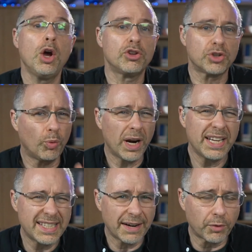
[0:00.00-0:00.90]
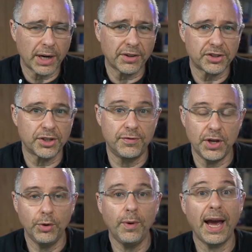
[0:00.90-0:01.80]
So what is everyone else's
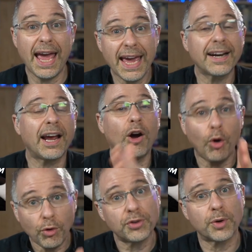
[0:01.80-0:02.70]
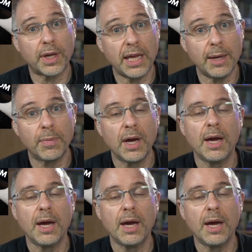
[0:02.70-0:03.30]
view? And I also keep